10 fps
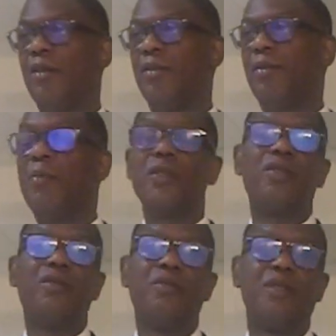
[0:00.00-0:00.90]
The
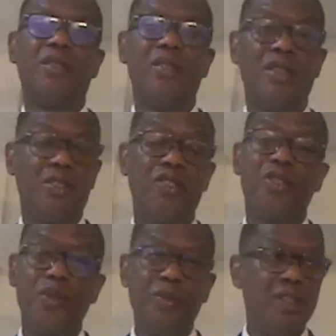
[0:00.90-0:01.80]
Muslims, the
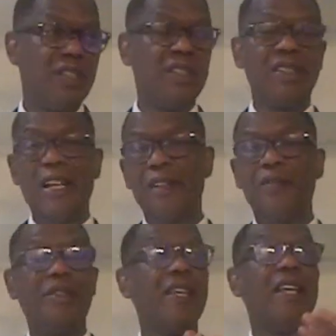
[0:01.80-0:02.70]
Sunnis, the
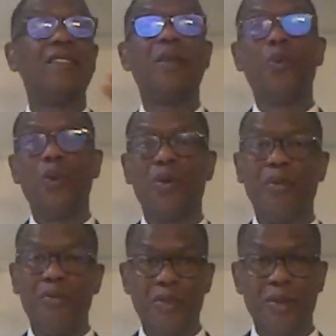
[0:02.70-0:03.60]
Salafi has a world
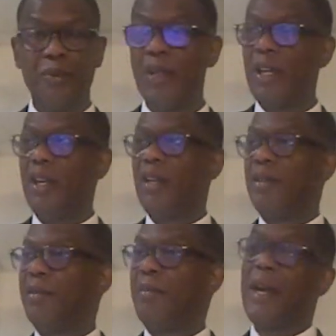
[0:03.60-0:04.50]
view.
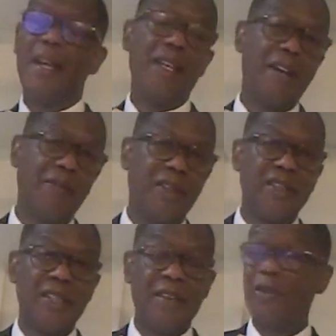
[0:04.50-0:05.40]
The
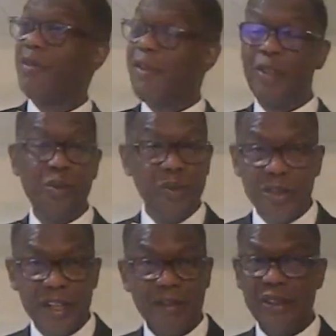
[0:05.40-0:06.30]
Pan-Africans have, the
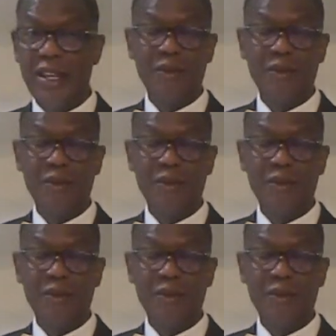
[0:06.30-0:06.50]
revolutionaries have,